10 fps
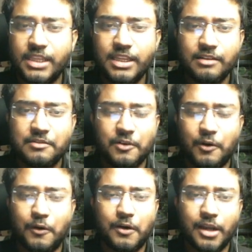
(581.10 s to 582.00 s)

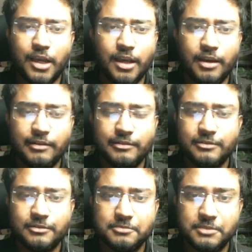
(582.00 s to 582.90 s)
for
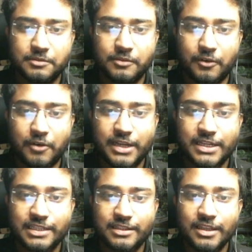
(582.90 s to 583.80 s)

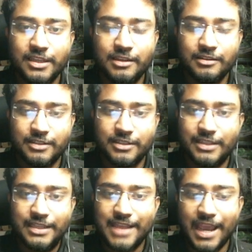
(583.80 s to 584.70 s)
writing the
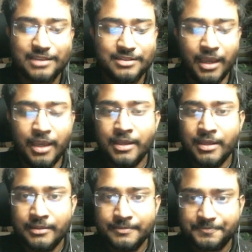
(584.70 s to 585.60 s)
syntax.
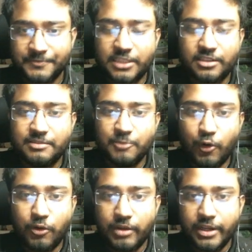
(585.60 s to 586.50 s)
This is
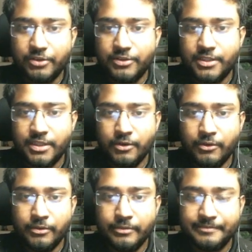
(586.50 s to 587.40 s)
more used
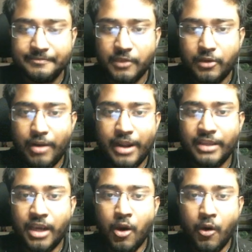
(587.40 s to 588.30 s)
to write the
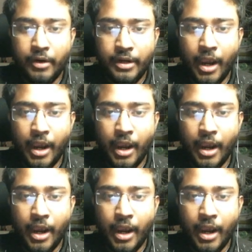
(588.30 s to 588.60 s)
code